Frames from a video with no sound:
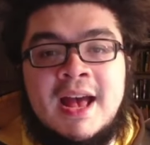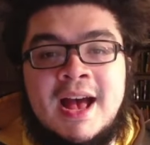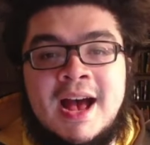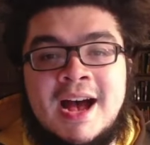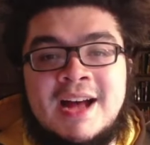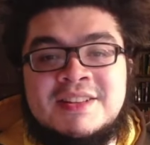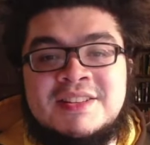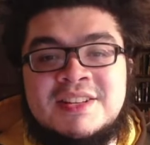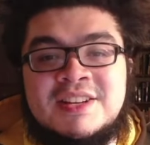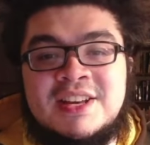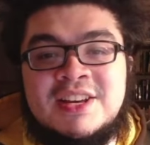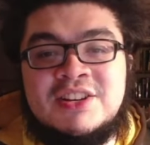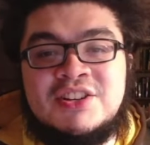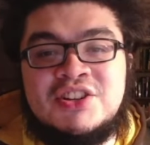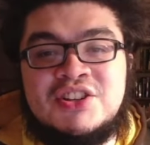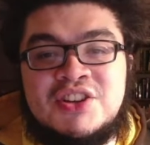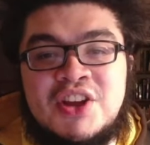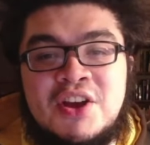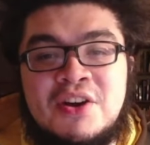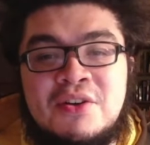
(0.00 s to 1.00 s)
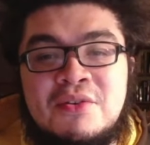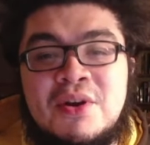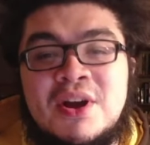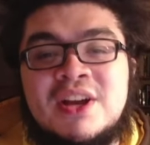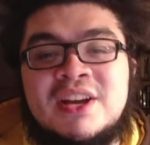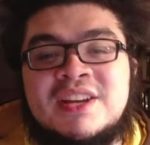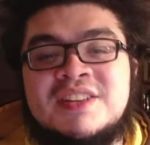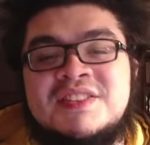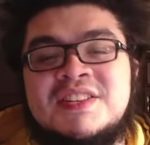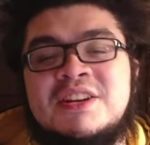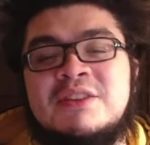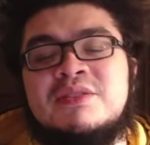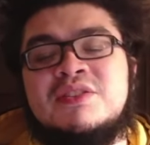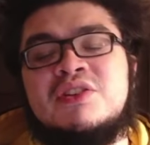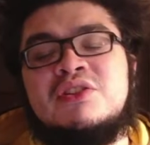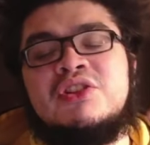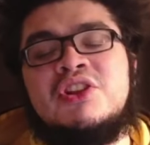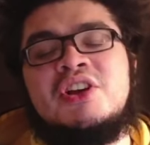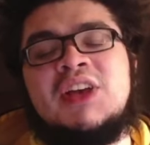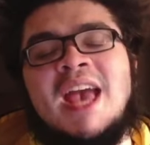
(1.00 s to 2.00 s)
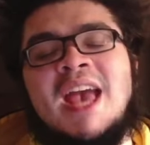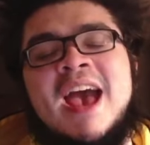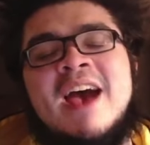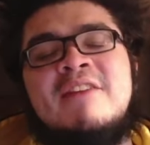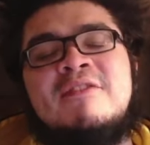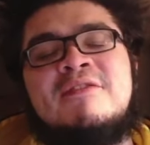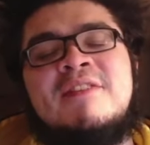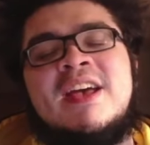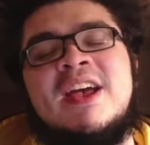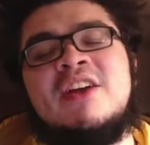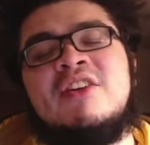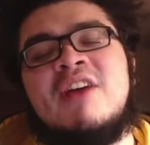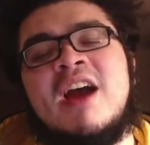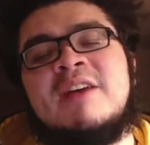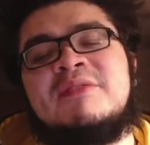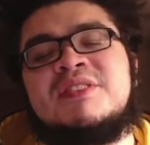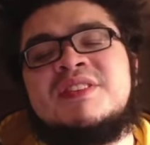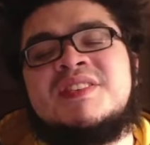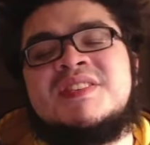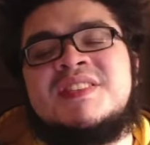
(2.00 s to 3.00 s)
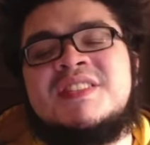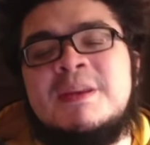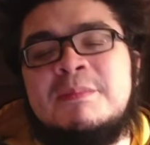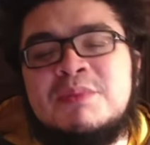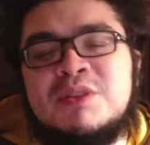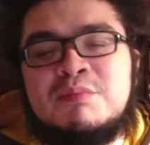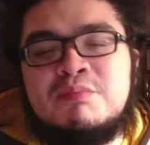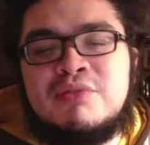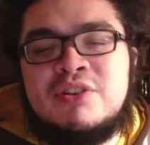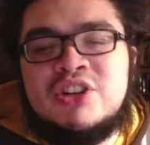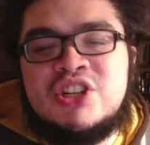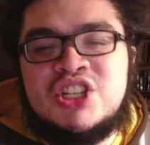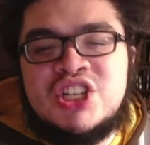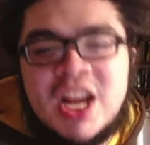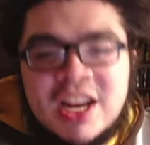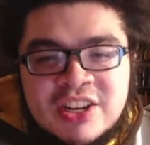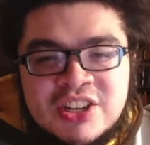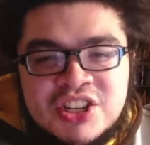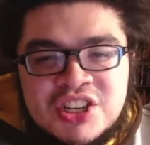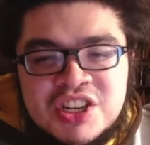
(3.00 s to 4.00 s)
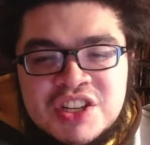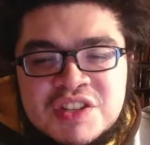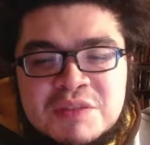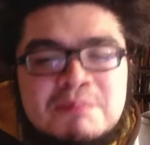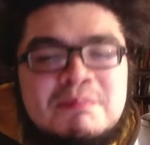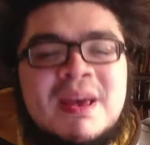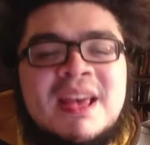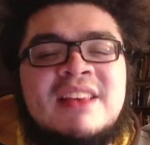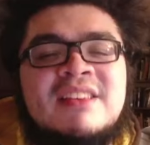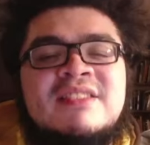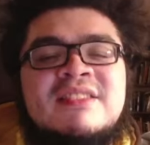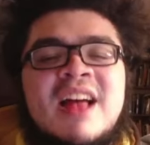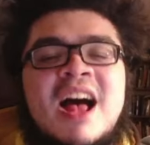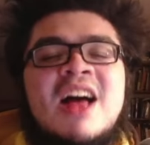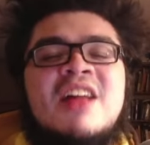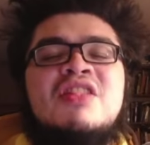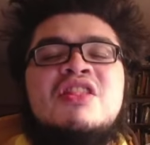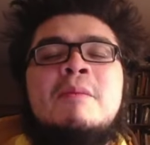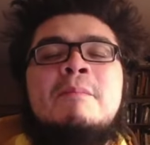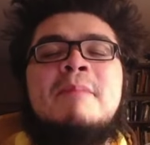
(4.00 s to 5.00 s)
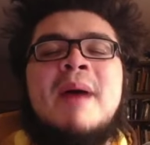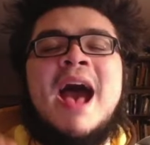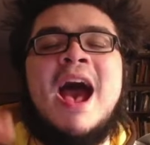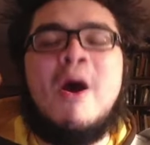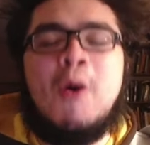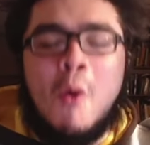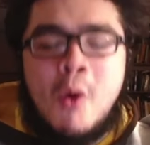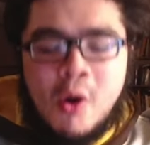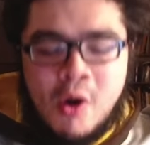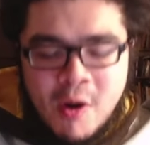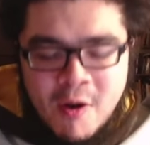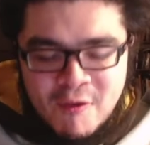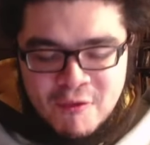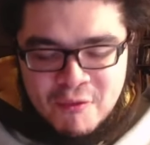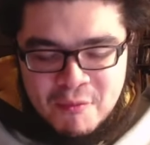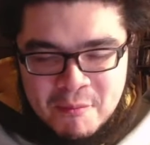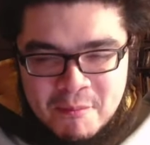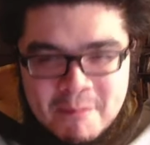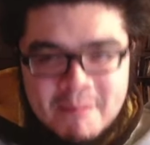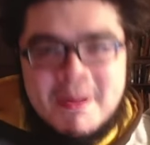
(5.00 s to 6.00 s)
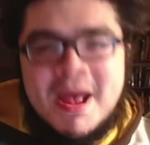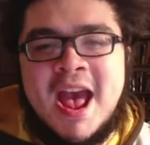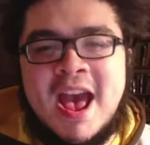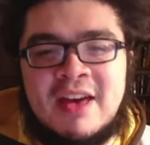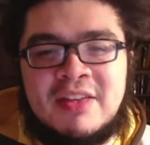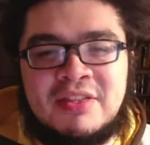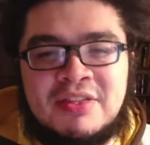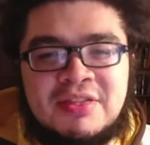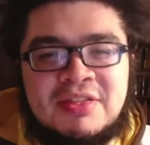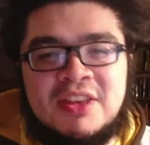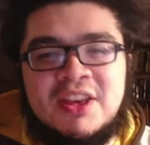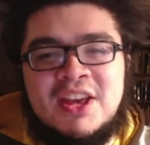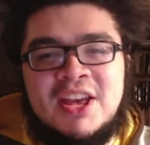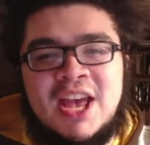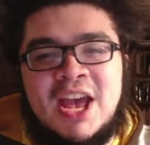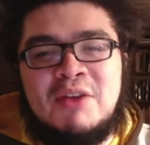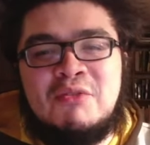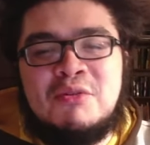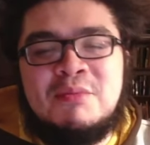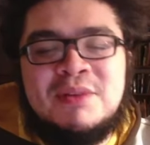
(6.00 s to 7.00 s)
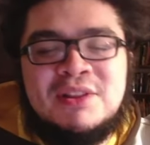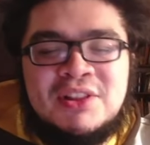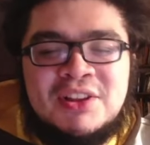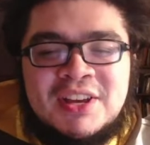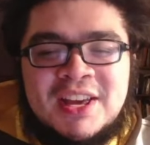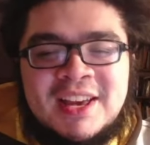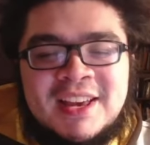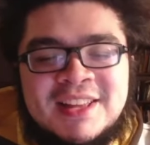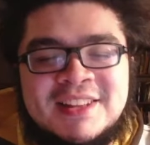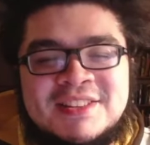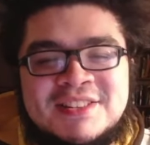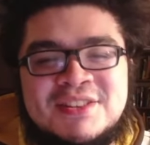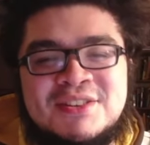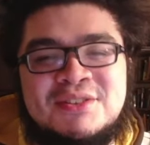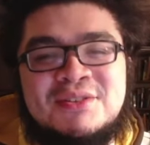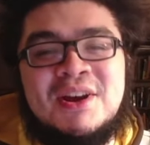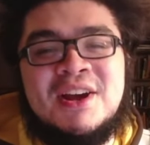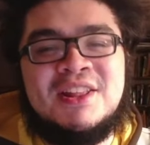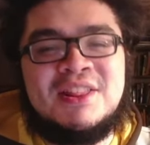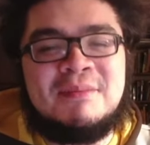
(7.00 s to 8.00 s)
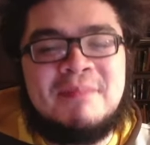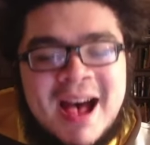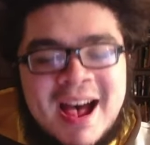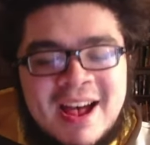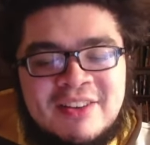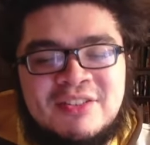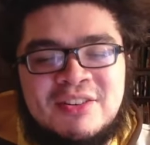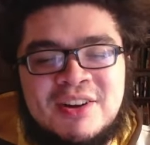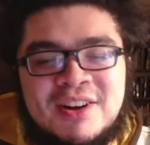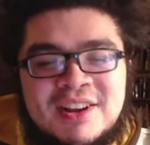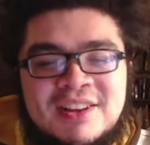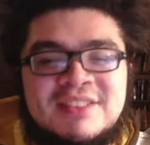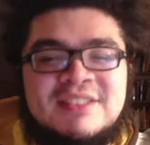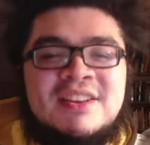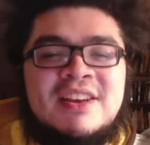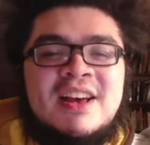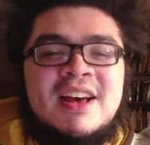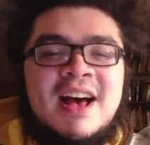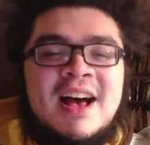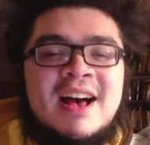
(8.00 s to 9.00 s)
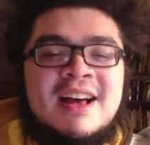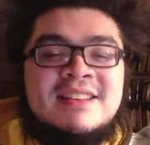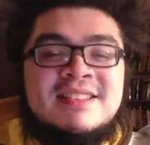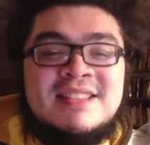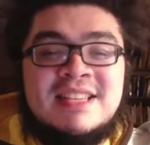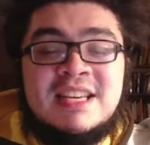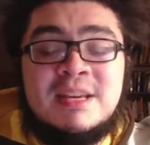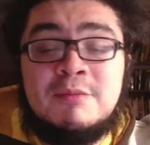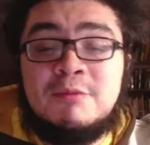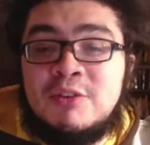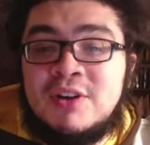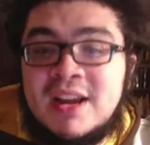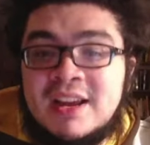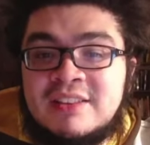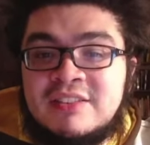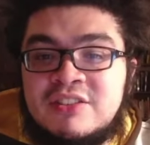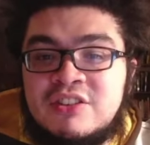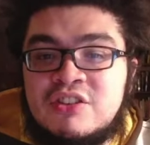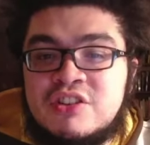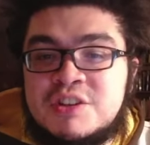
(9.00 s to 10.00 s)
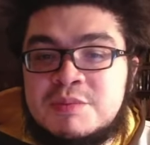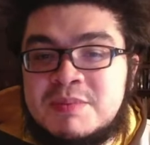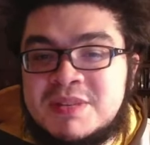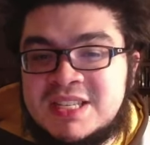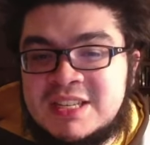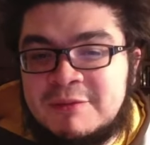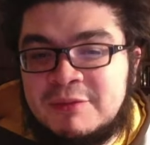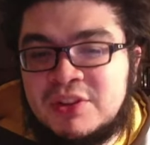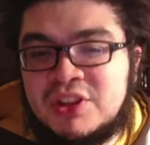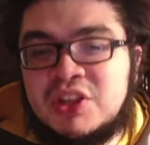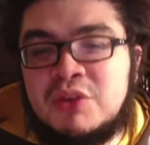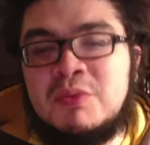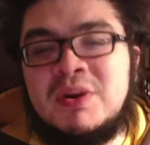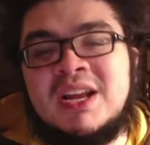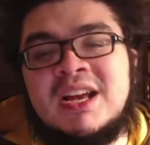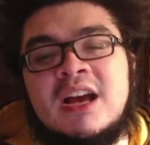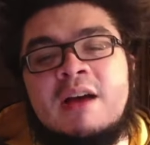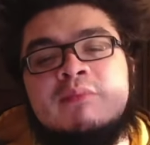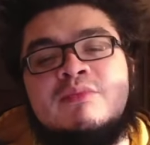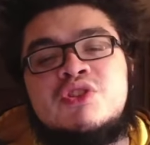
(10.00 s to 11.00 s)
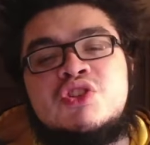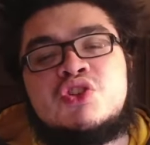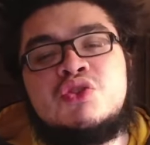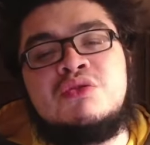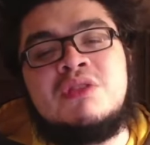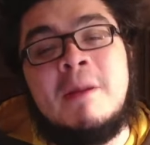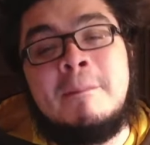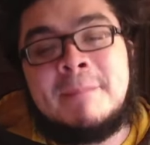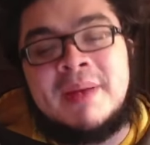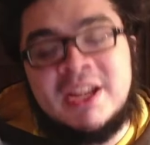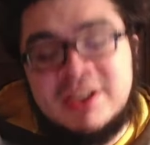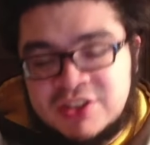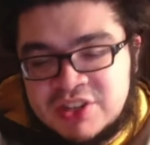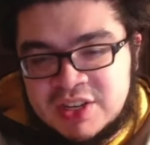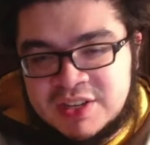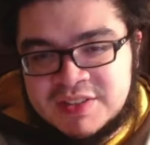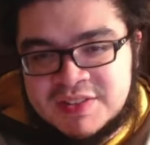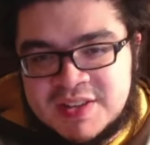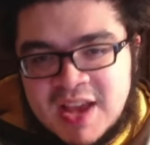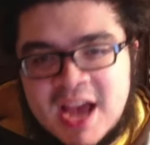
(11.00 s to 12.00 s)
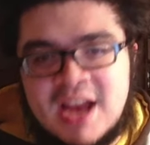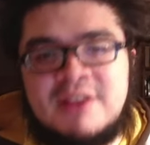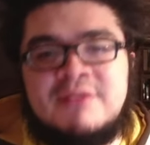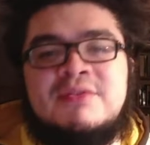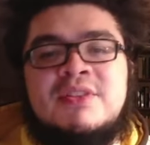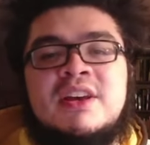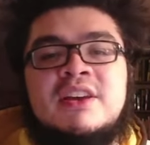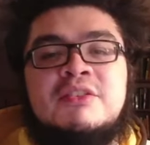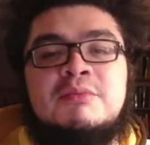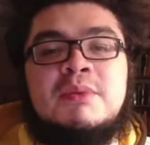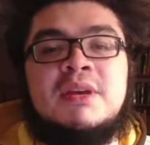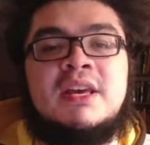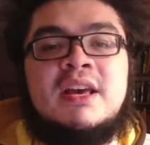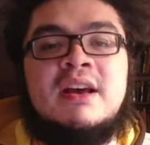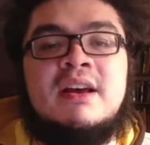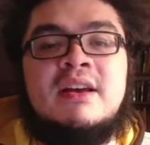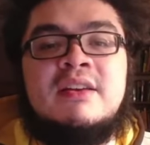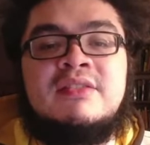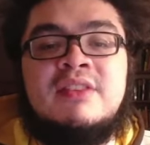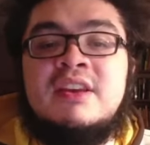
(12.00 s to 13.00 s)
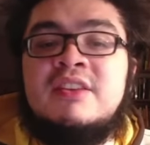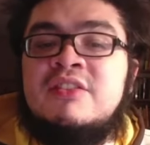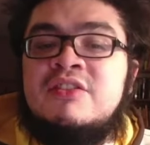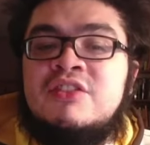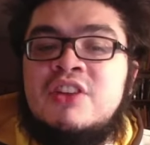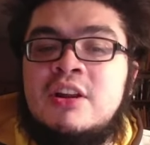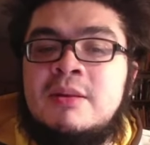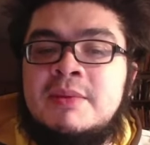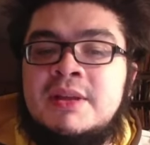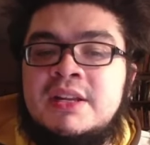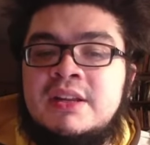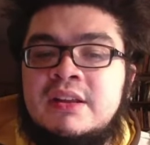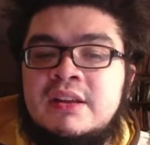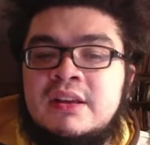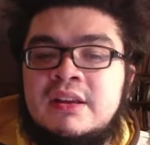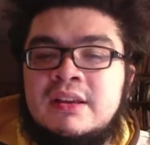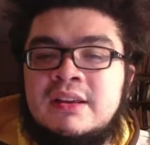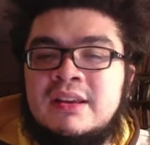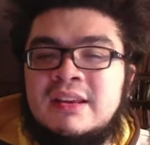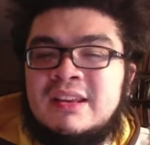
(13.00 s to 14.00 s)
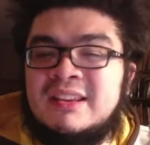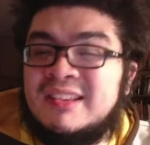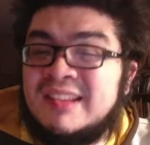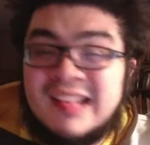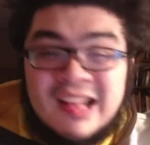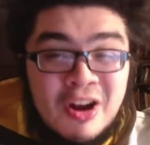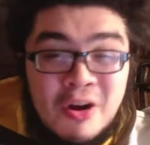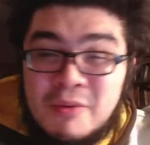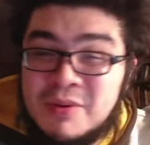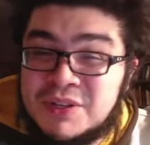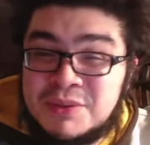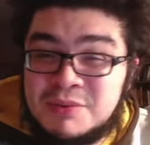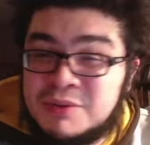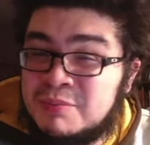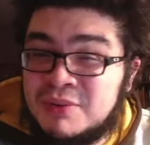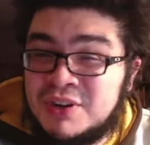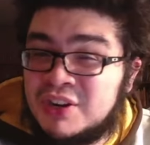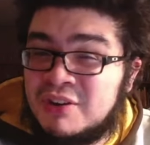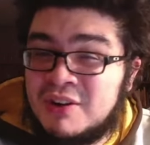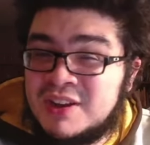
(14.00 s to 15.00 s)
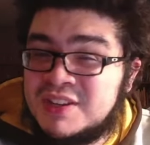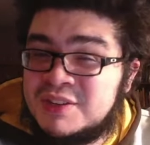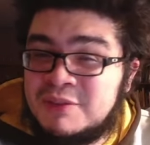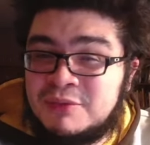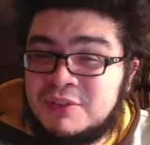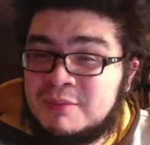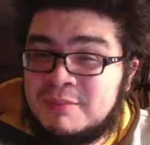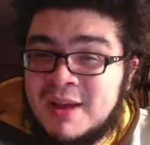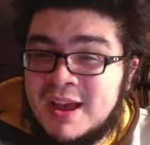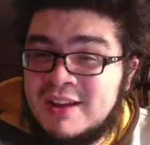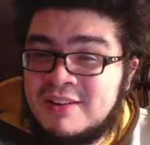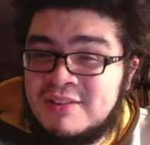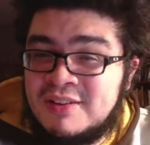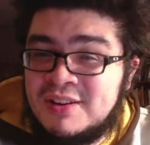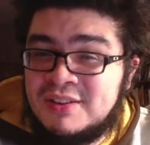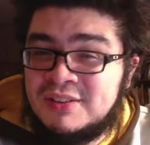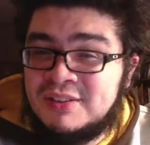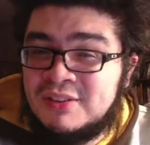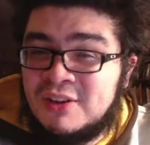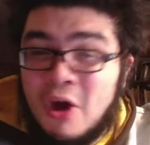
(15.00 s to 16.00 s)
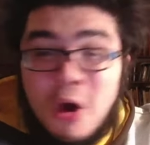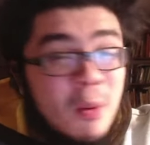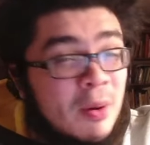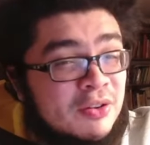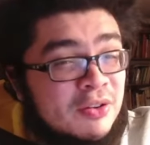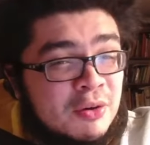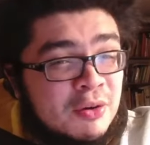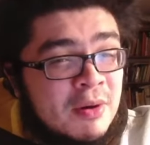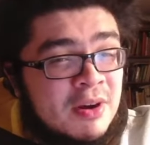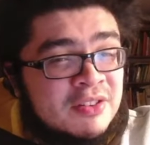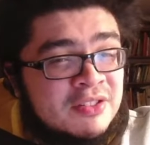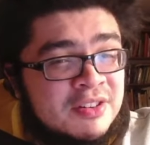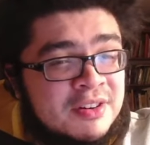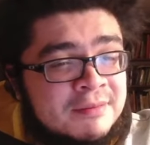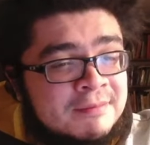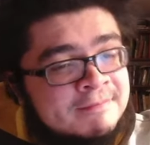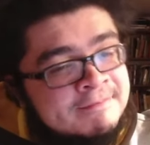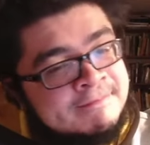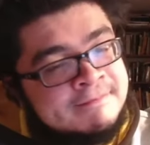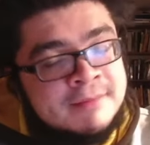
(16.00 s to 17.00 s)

On today's show, continuing to look at FanGraphs' Zips projections based on the power of math. And we'll be looking into the Padres' team for next year, specifically when it comes to the pitching side of things. Because, ladies and gentlemen, isn't that always what's pretty crazy for the Padres? Always a question?